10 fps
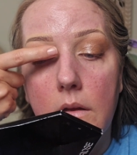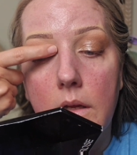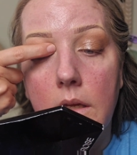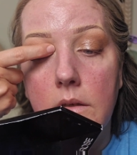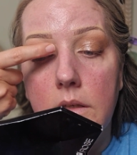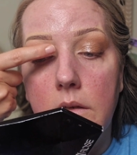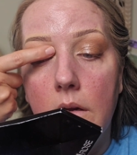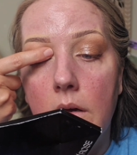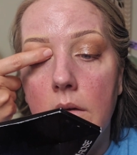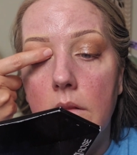and did
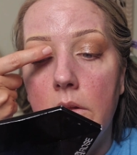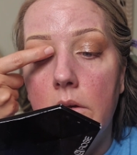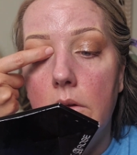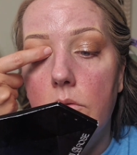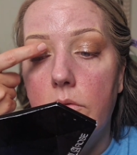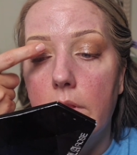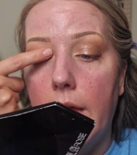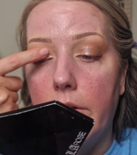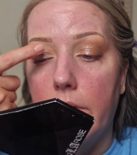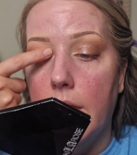not look
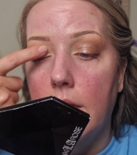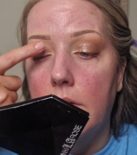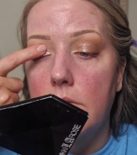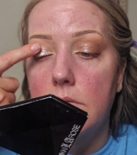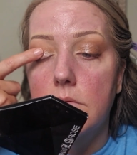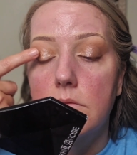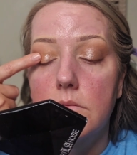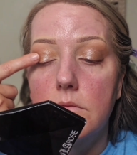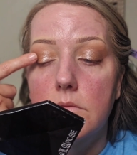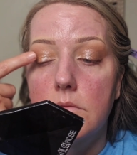flattering
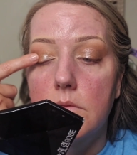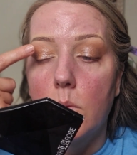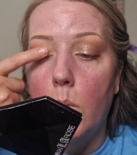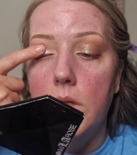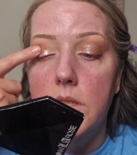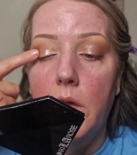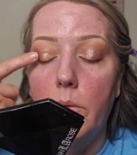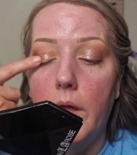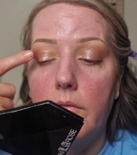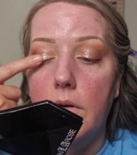
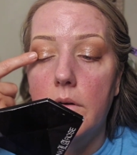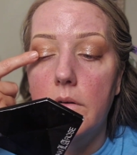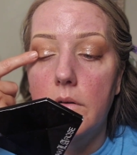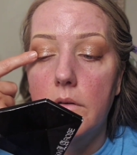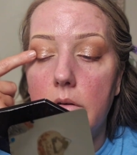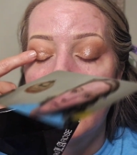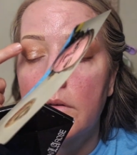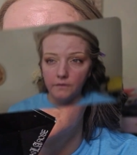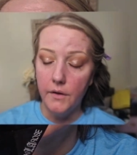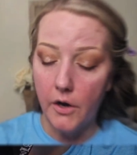whatsoever.
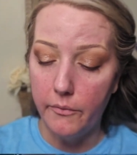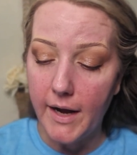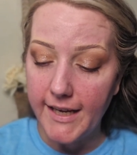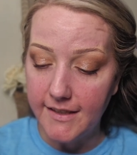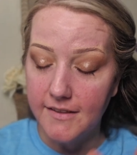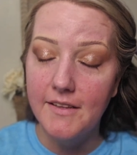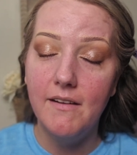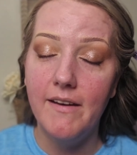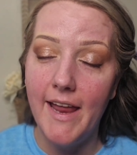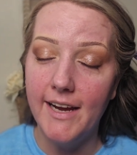All right, the
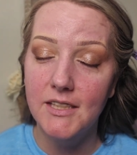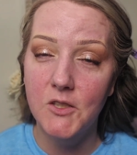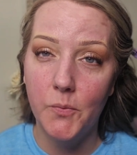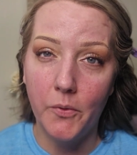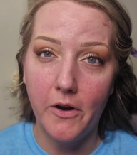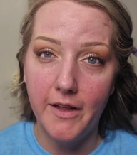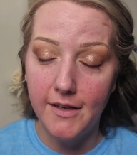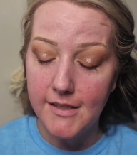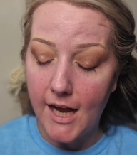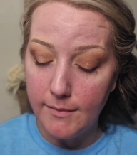next
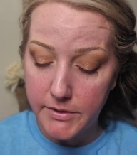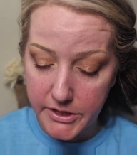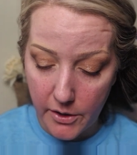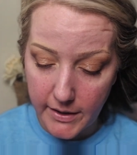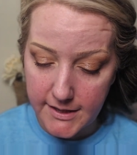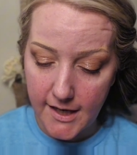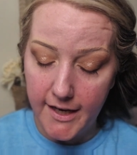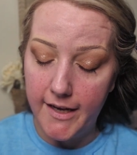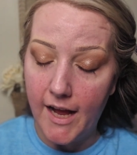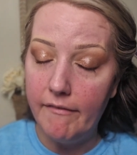product, I'm so
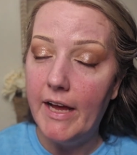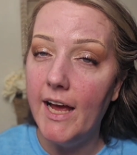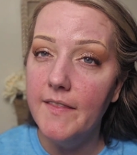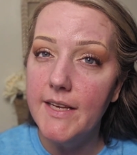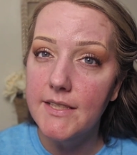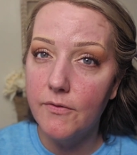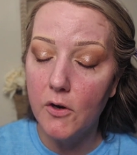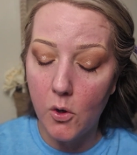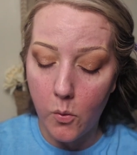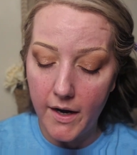excited. I've had this for
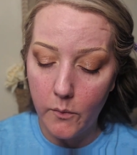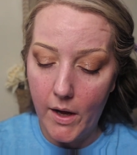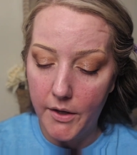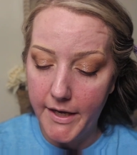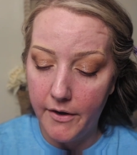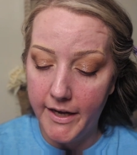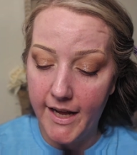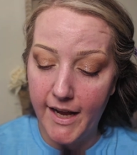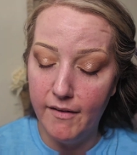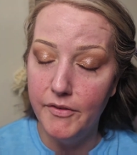quite a while now and I
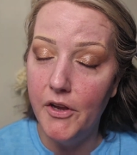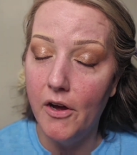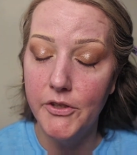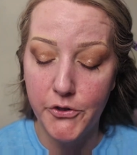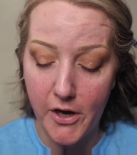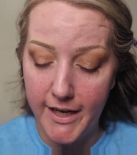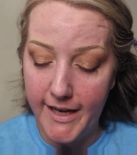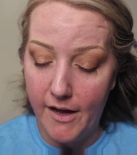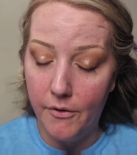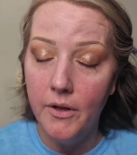have not tried it
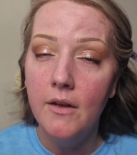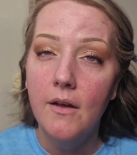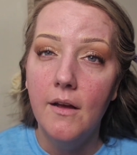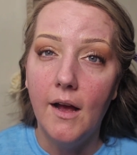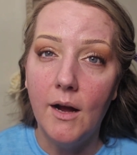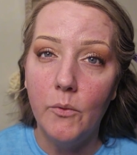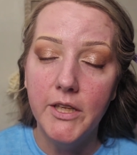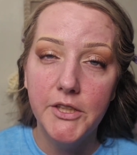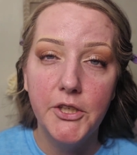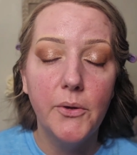out. I
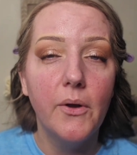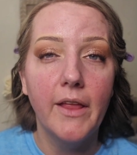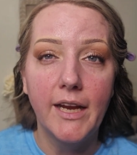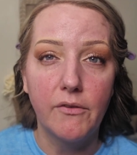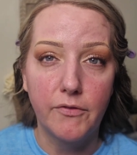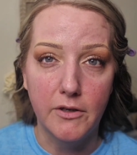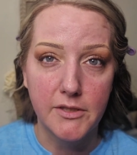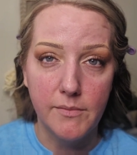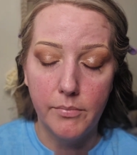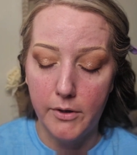wanted to do like a
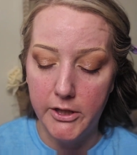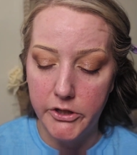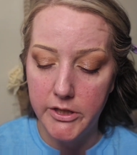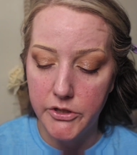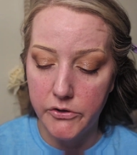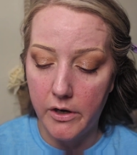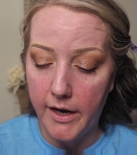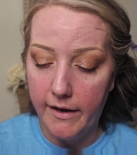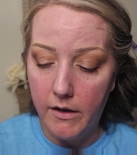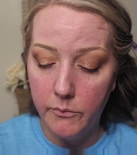first impressions
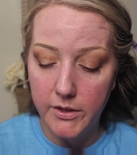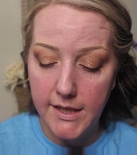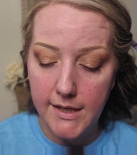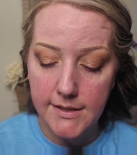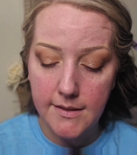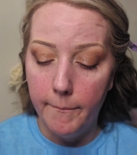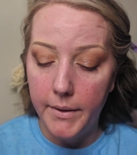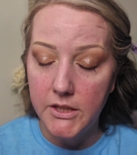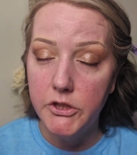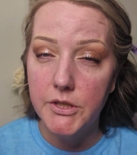try on with this,
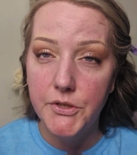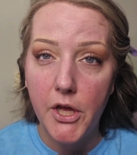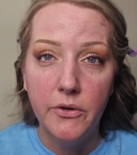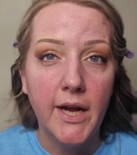but just know I